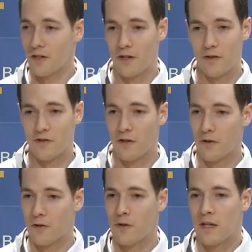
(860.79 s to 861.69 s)
You know, there's
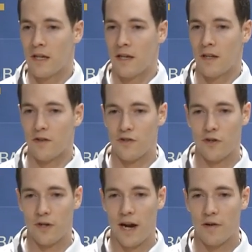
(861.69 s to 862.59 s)

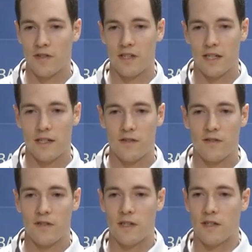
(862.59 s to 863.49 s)
no guarantees.